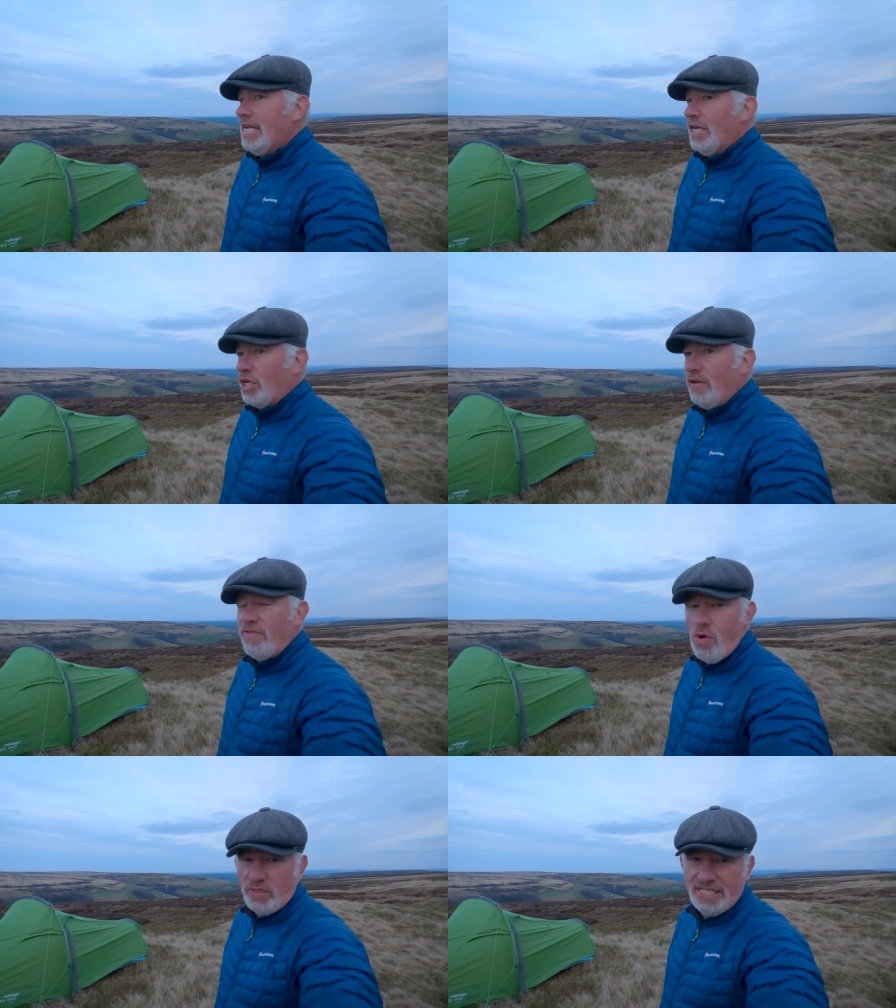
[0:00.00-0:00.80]
Looking
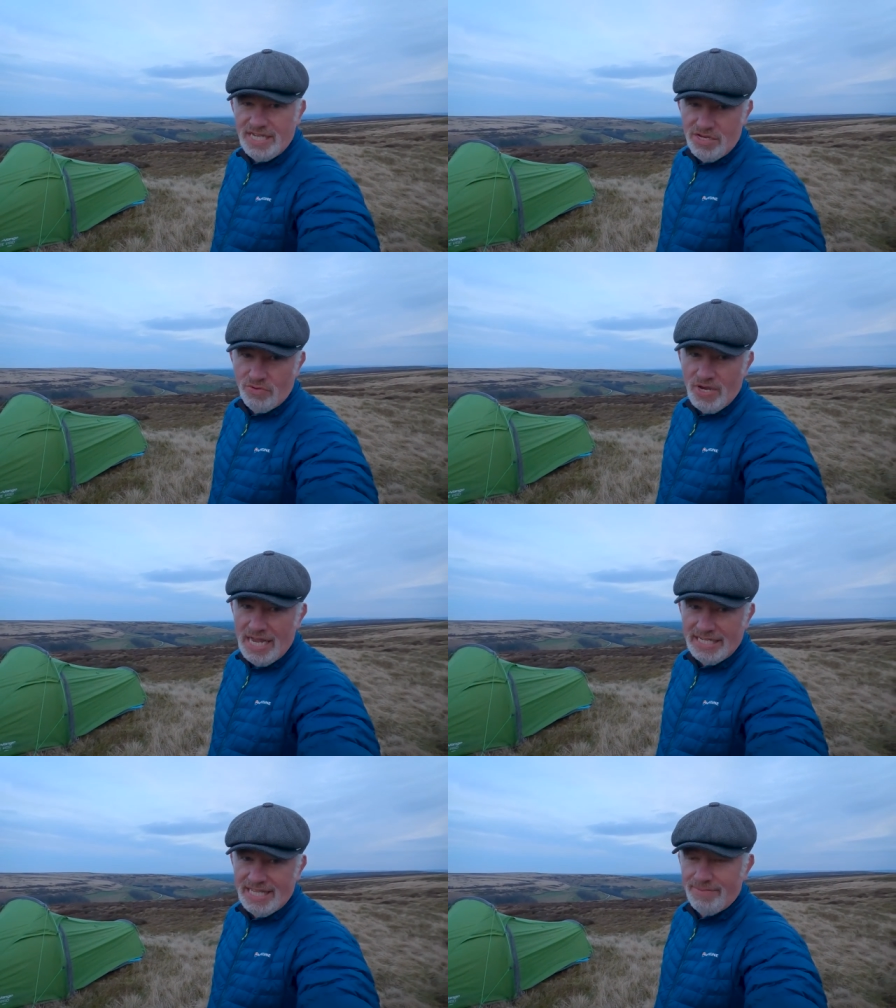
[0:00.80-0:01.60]
forward to seeing you
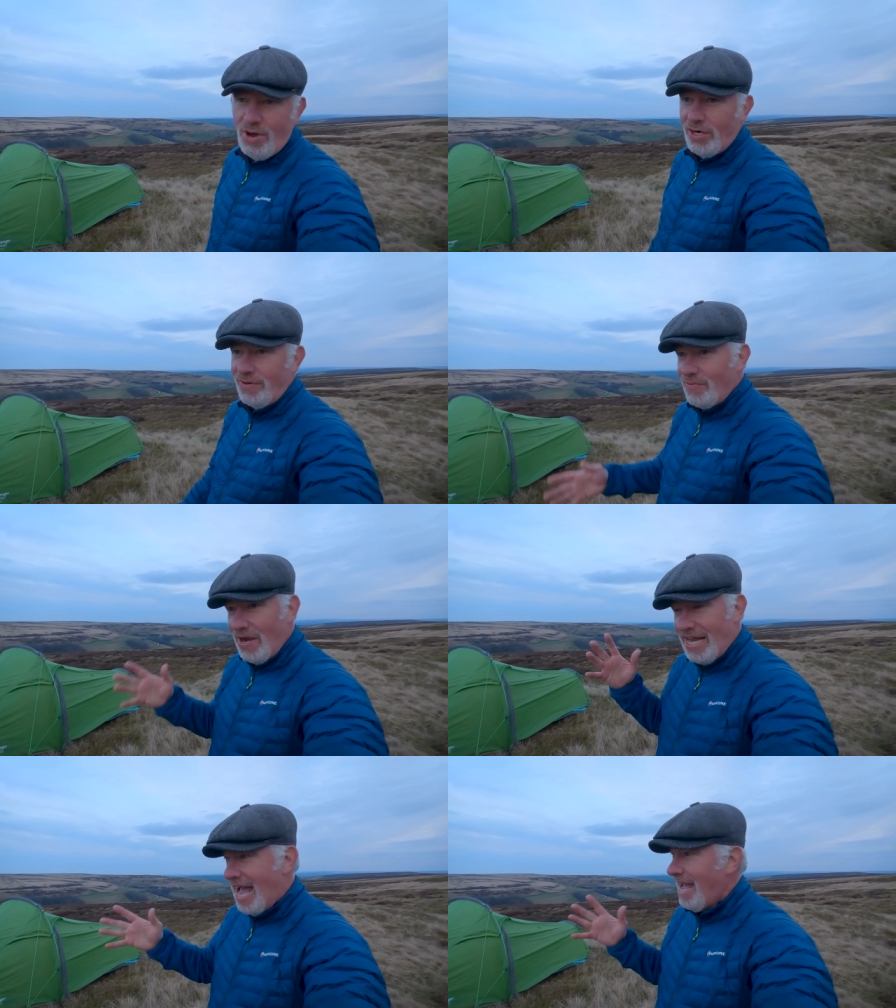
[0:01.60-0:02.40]
guys in the morning
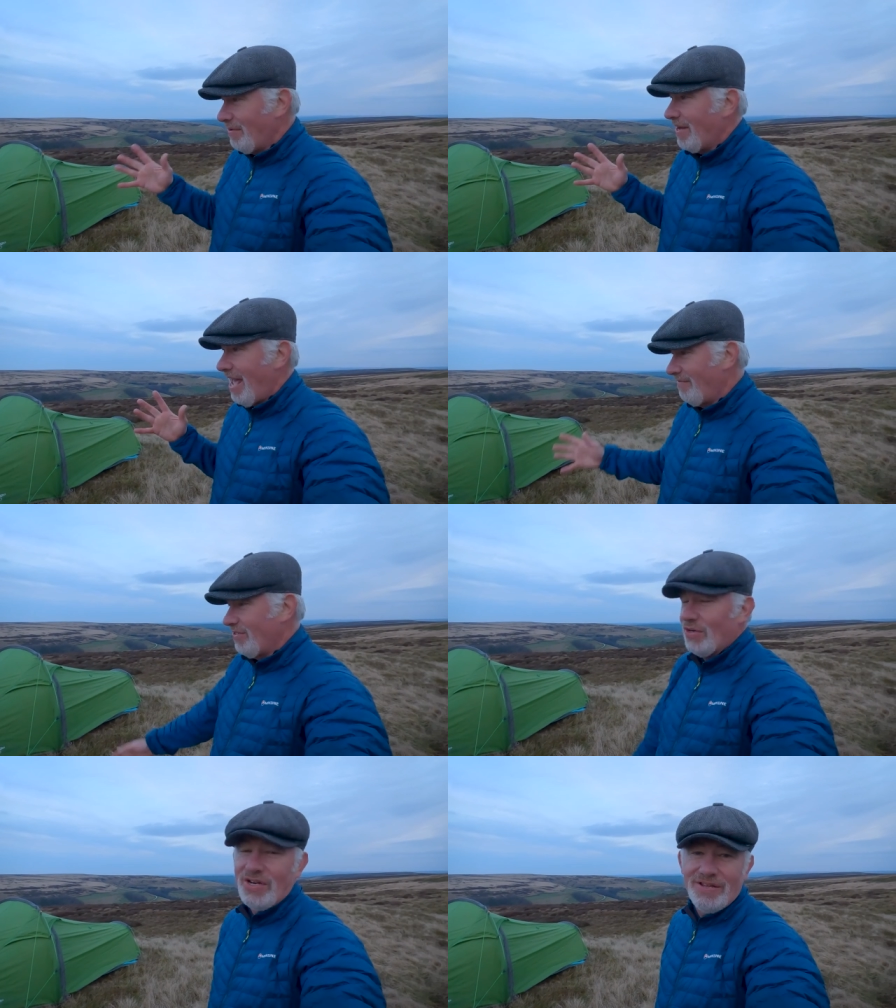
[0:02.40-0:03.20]
when I will have
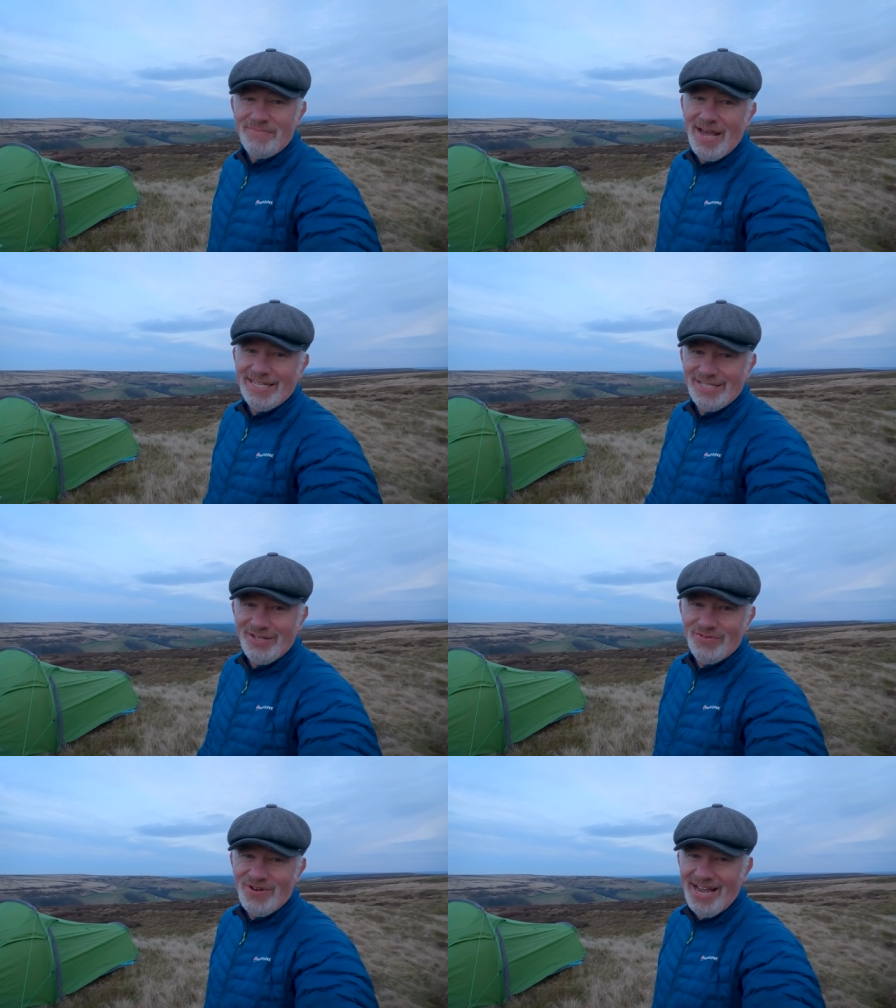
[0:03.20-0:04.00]
done my
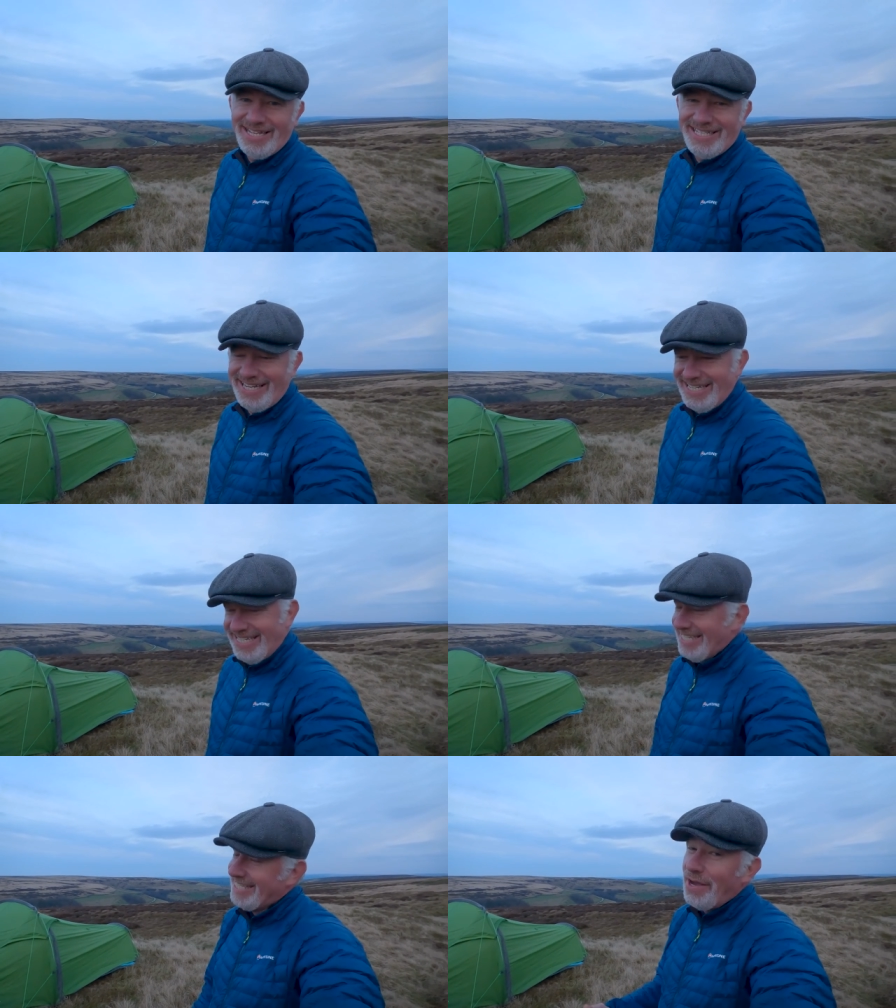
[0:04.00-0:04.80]
two-nighter.
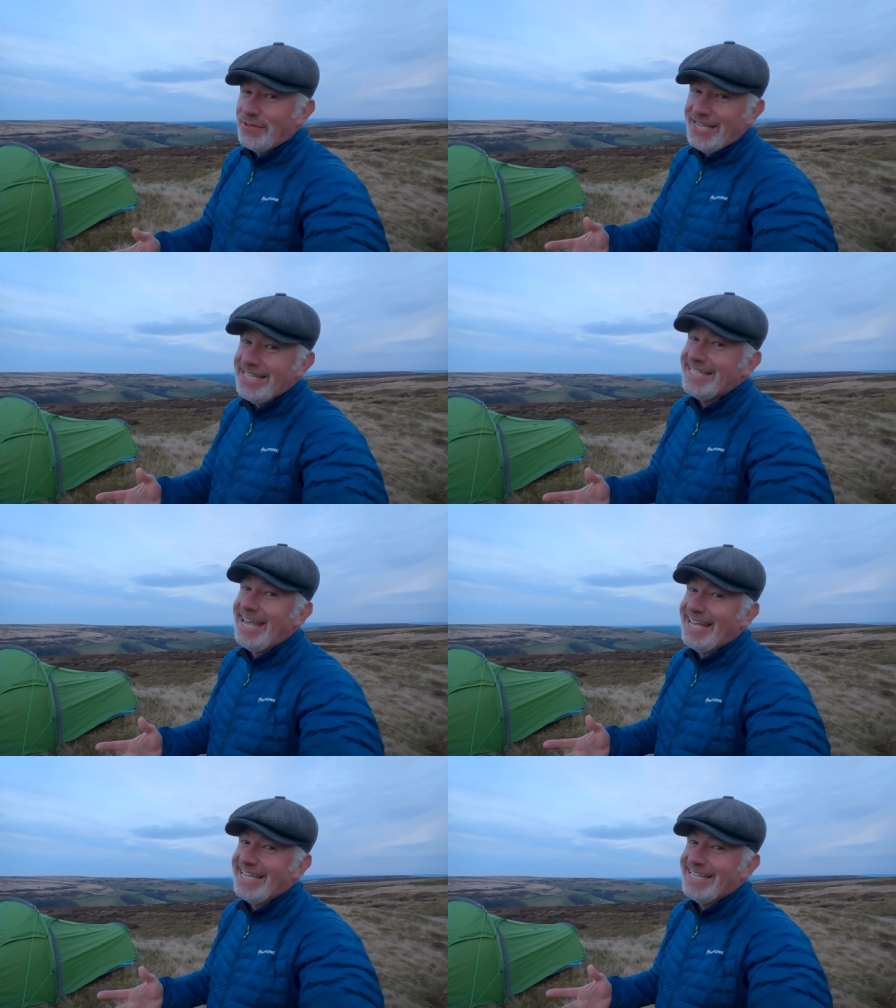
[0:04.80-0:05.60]
Sounds
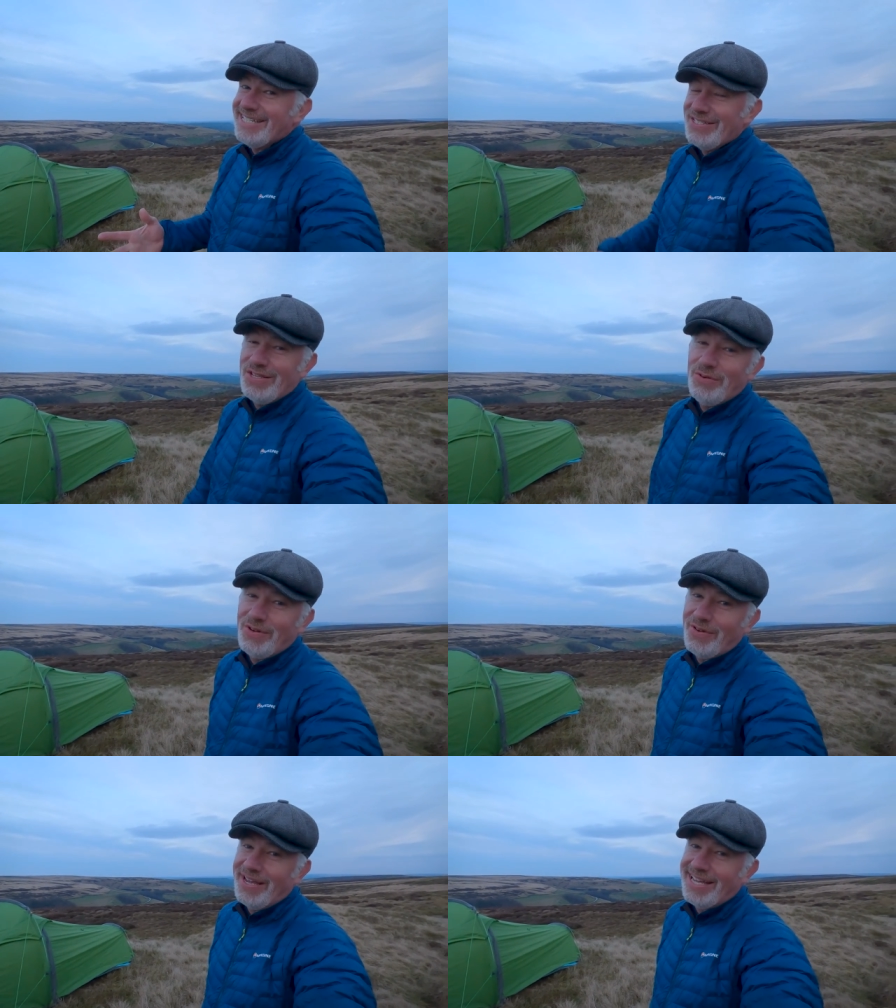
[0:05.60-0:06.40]
easy? You
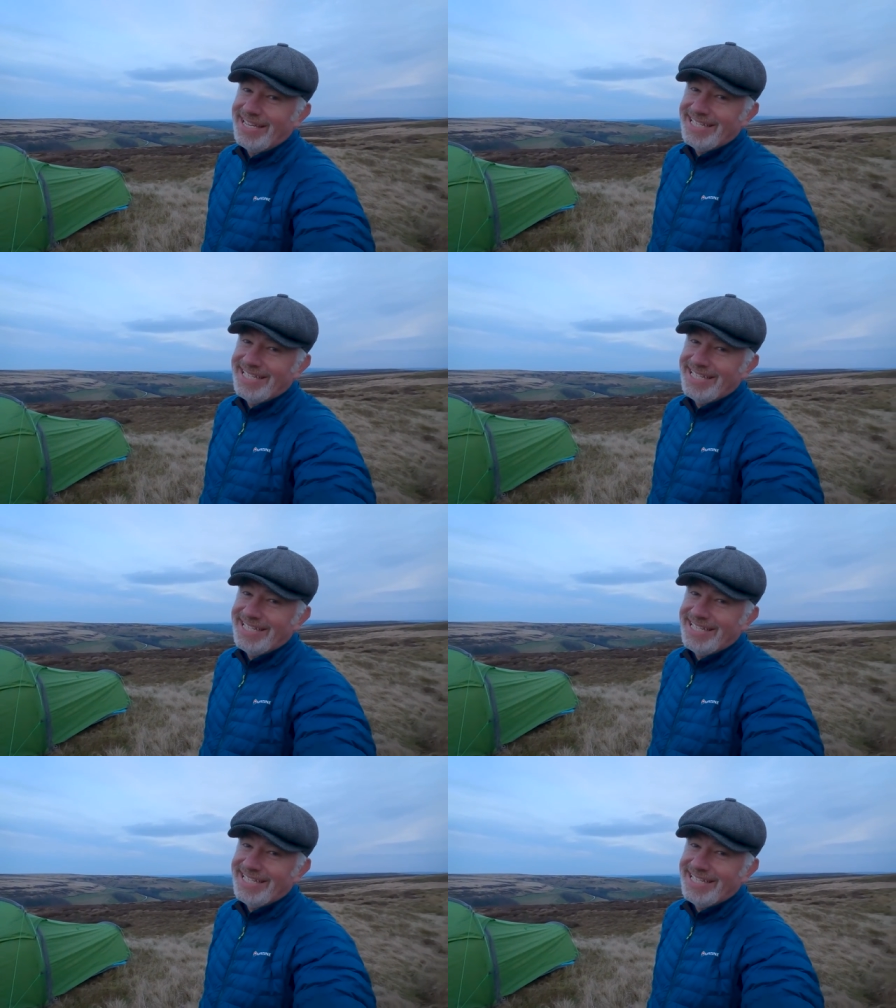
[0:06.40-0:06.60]
do it.